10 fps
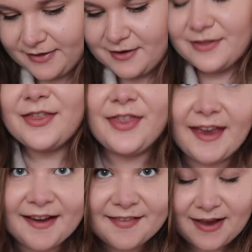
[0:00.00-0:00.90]
the other
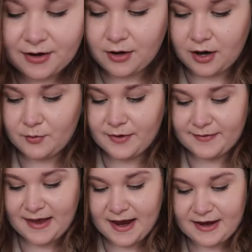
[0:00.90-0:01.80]
thing I got was
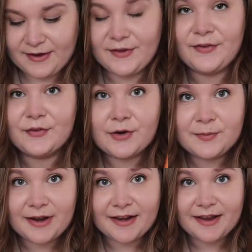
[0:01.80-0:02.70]
a
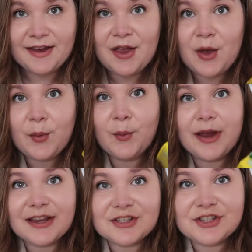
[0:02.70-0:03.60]
scrub daddy,
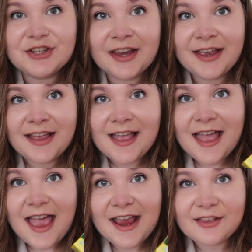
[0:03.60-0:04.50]
which
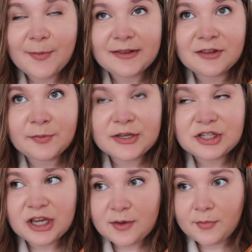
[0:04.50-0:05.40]
I expected to be
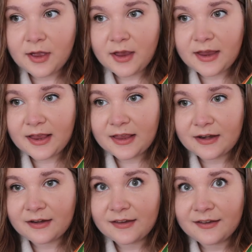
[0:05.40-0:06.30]
cheaper
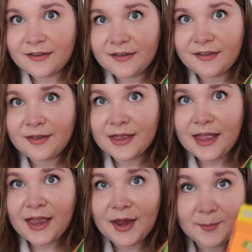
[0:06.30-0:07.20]
in
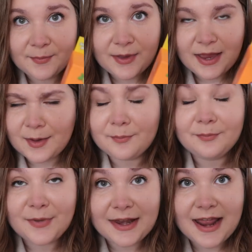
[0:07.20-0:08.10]
B&M
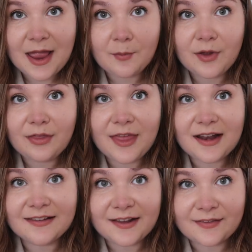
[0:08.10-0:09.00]

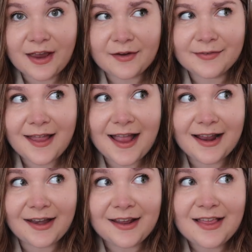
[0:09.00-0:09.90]
than Tesco's,
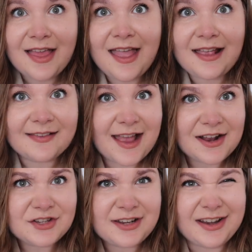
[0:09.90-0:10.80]
and it's
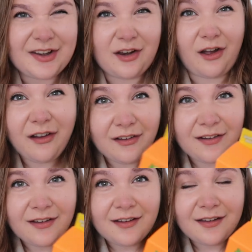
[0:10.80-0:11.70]
actually not.
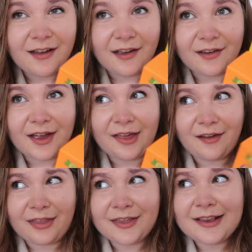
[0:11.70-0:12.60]

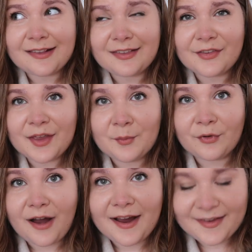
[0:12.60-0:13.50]
I think it's like the same
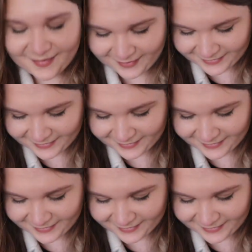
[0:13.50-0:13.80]
price.